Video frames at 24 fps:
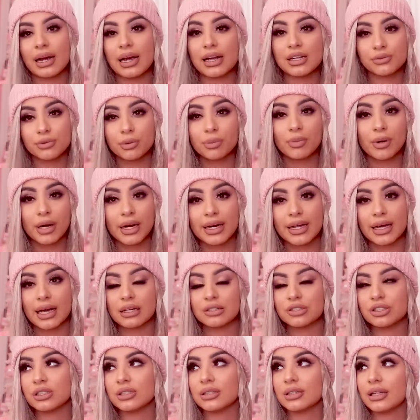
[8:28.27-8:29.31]
guys will probably
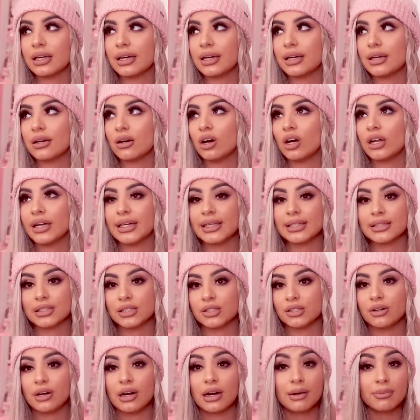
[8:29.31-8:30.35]
catch it like on
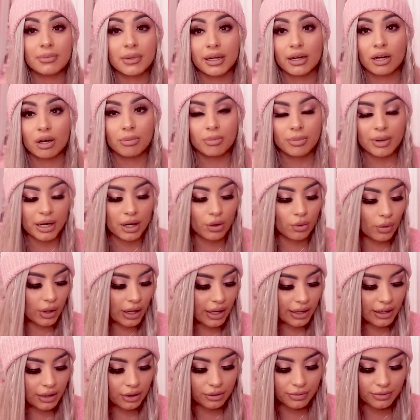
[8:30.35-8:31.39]
Instagram like I'll probably
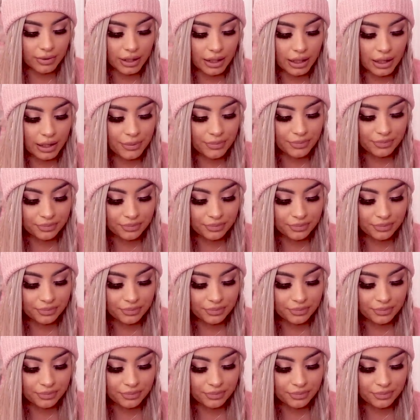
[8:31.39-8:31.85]
wear it over there